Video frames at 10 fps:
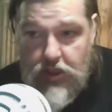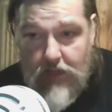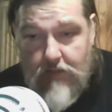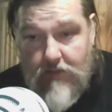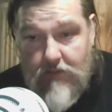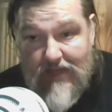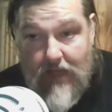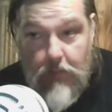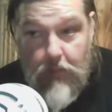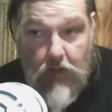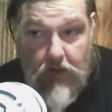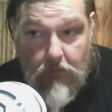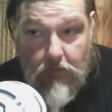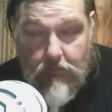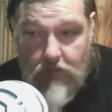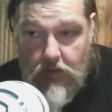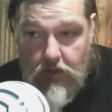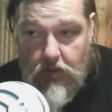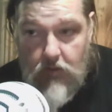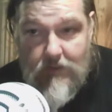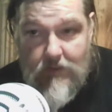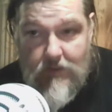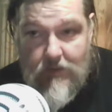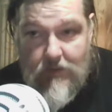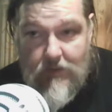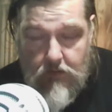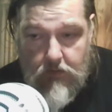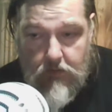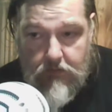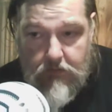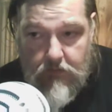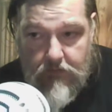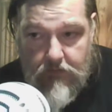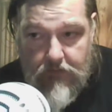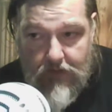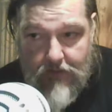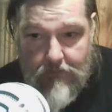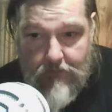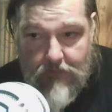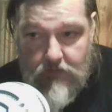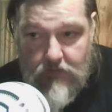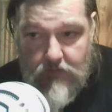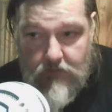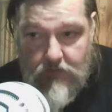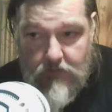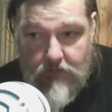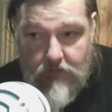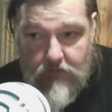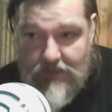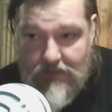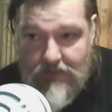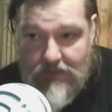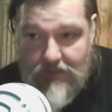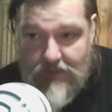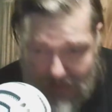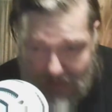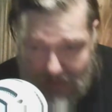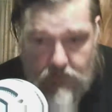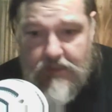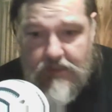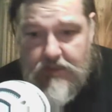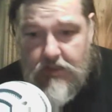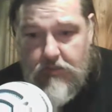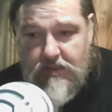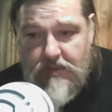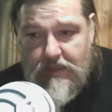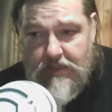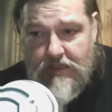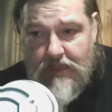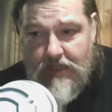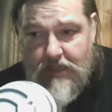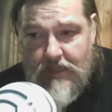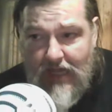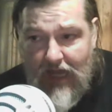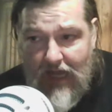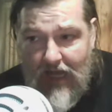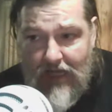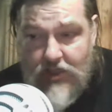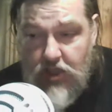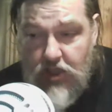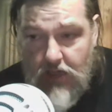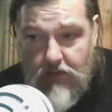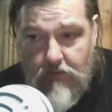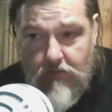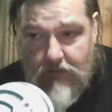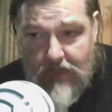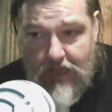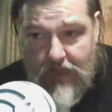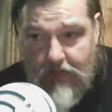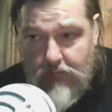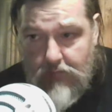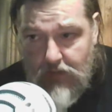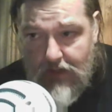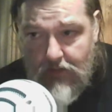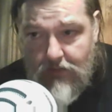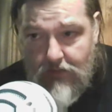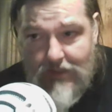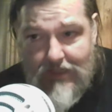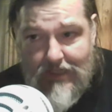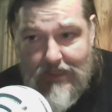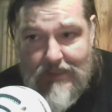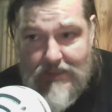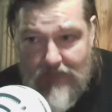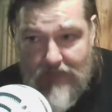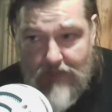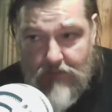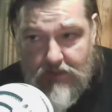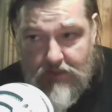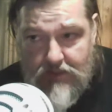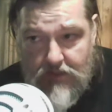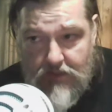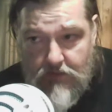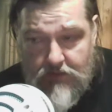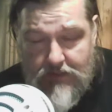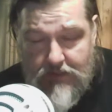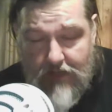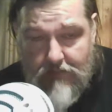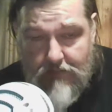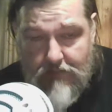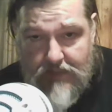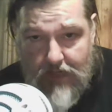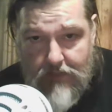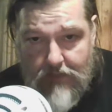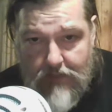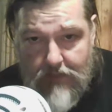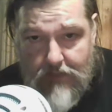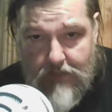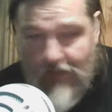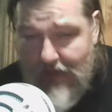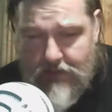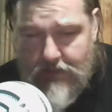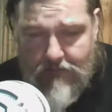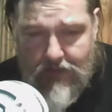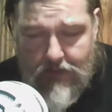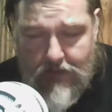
Charlie with a K Brown, who is not going with, who is, as rumors continue to persist, Charlie with a K Brown is not amongst those that have been signed by Apple TV.